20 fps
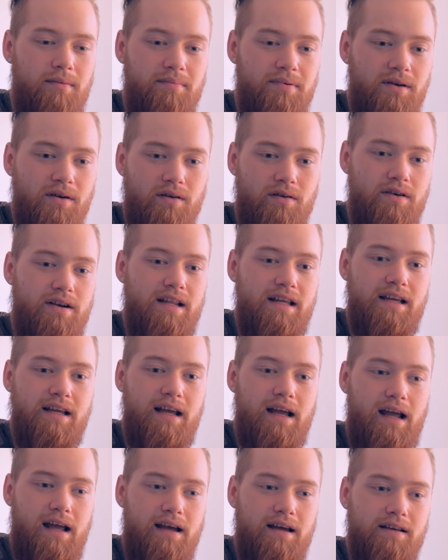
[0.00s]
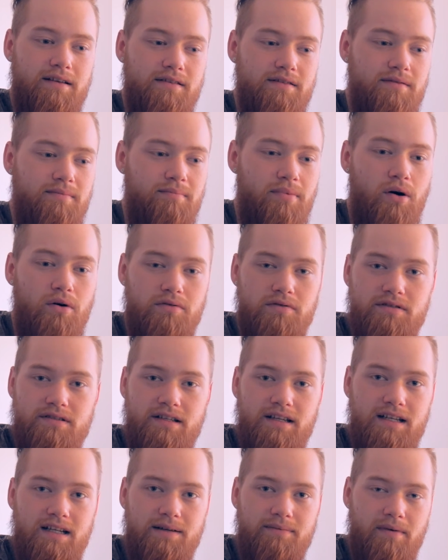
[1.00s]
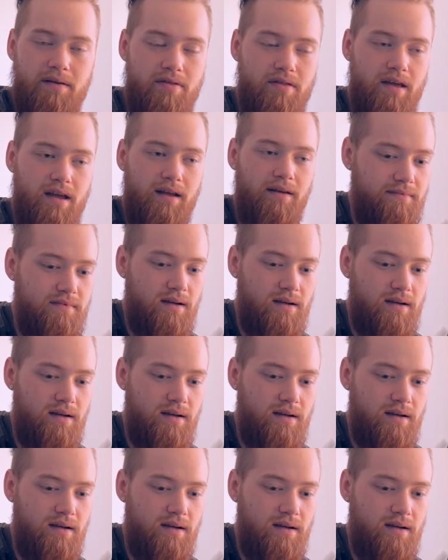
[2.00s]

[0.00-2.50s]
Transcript: purity and potency and everything.